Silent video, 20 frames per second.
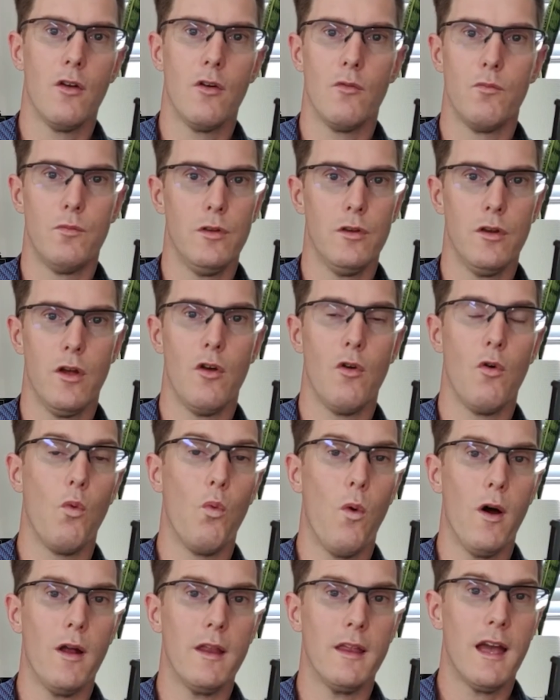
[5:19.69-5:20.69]

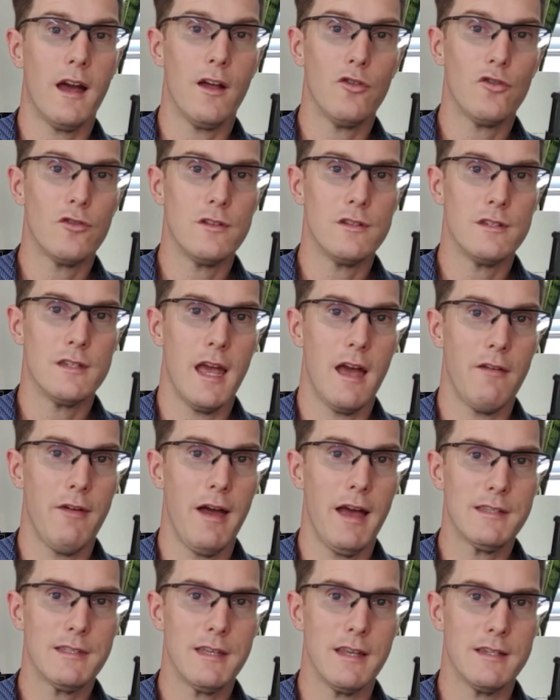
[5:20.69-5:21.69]
What countries do you have
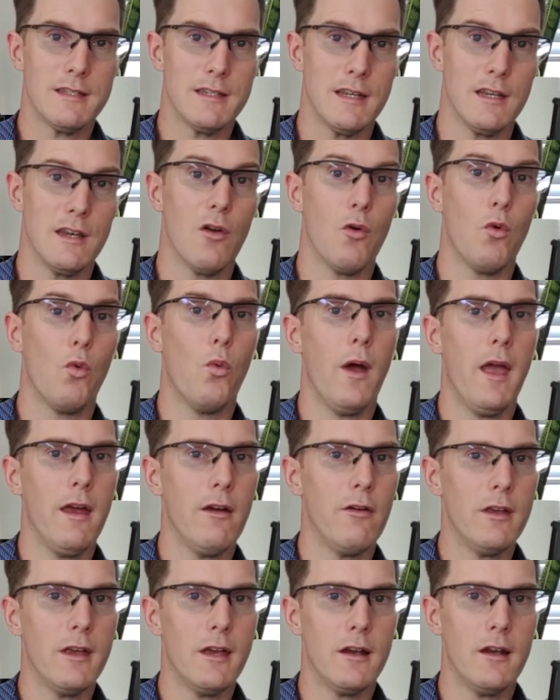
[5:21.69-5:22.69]
assets in? Where
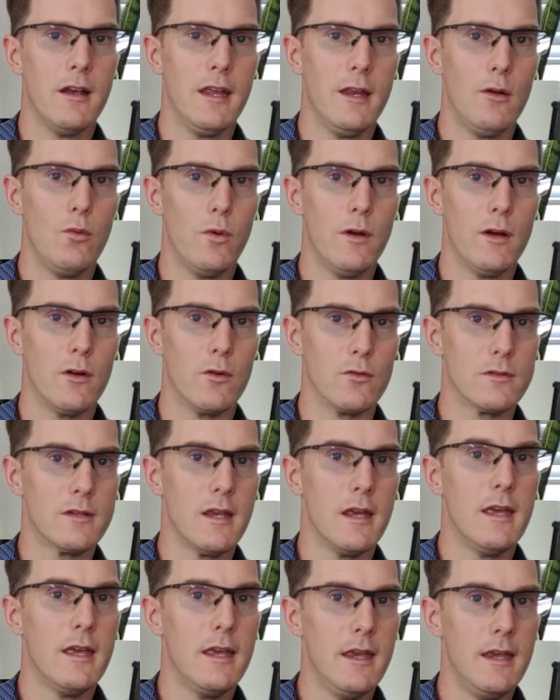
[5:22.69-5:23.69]
are you going to need wills?
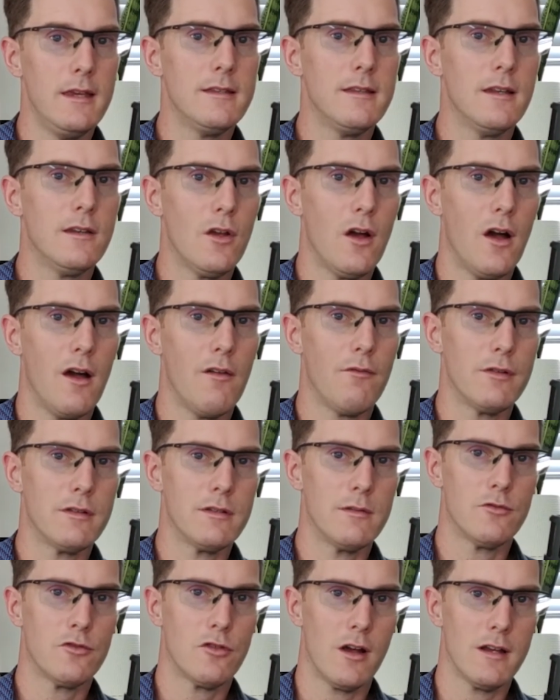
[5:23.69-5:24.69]
Is it time for
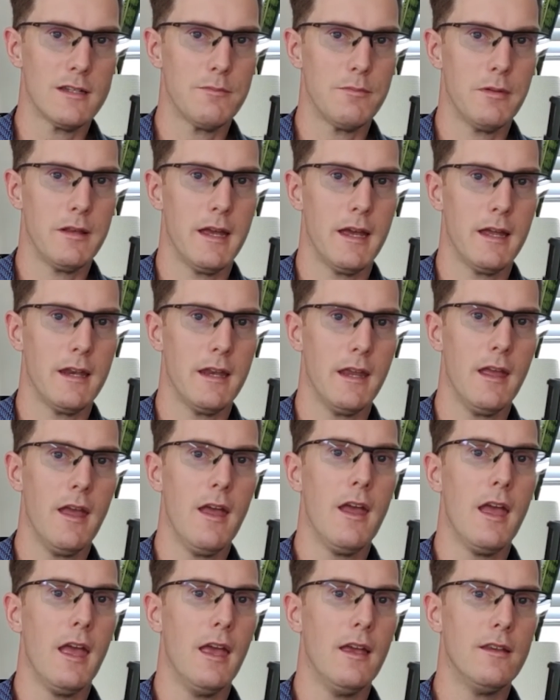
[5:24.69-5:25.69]
some trust planning?
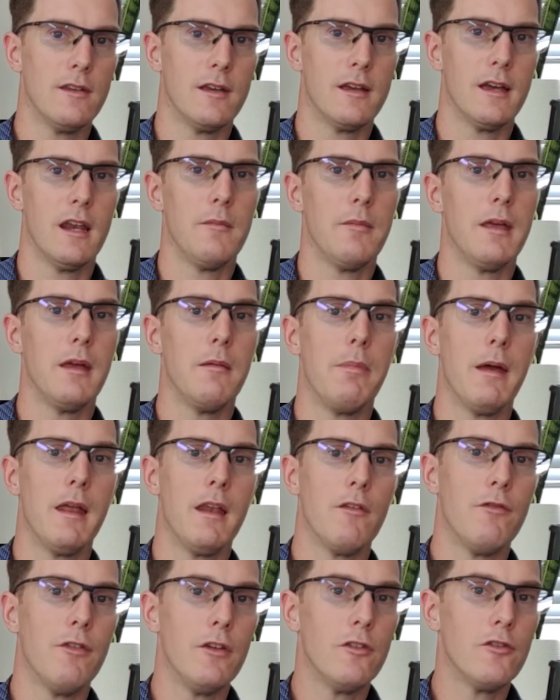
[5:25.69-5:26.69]
Is it going to be a
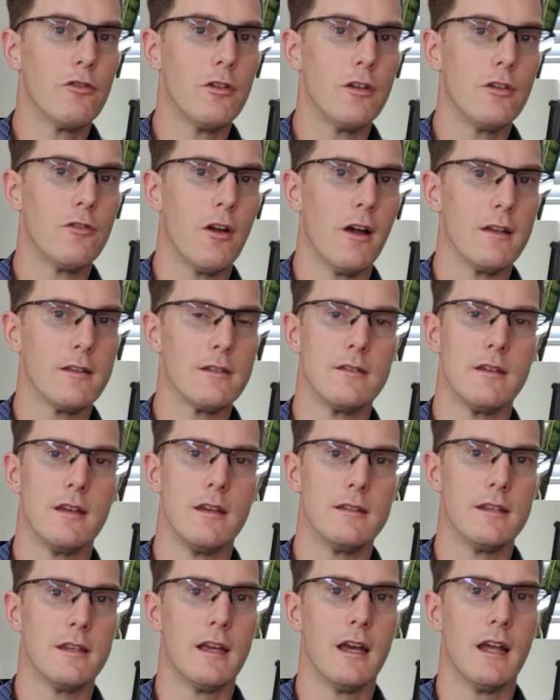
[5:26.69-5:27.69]
beneficiary trust?
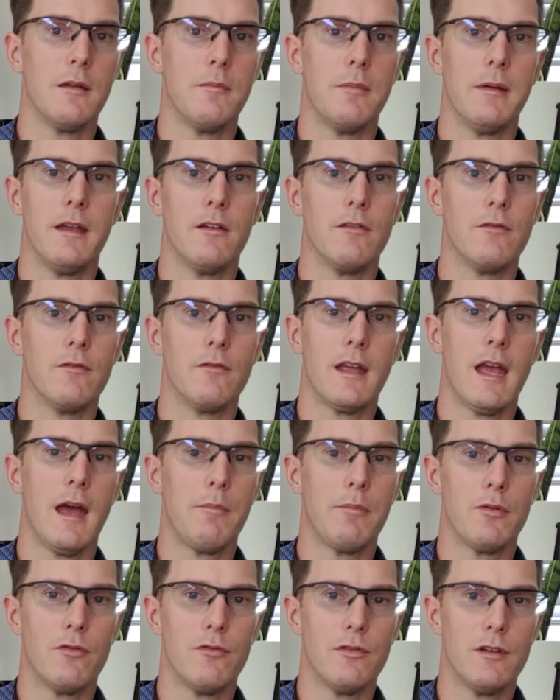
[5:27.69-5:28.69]
Is it going to be a
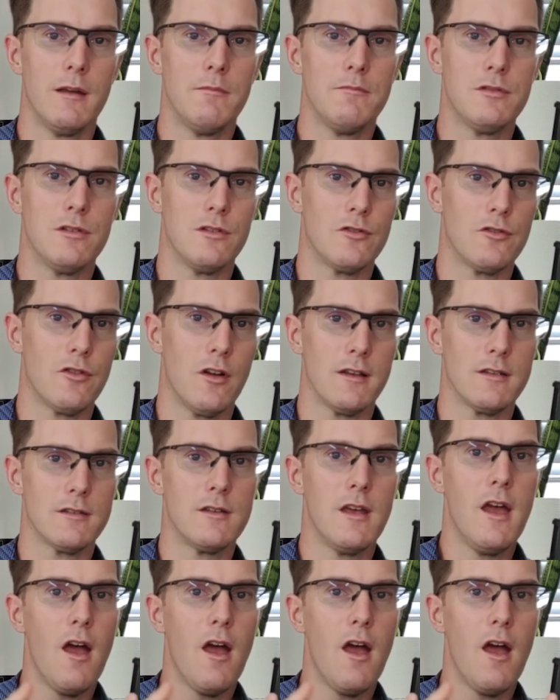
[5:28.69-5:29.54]
capital redemption trust?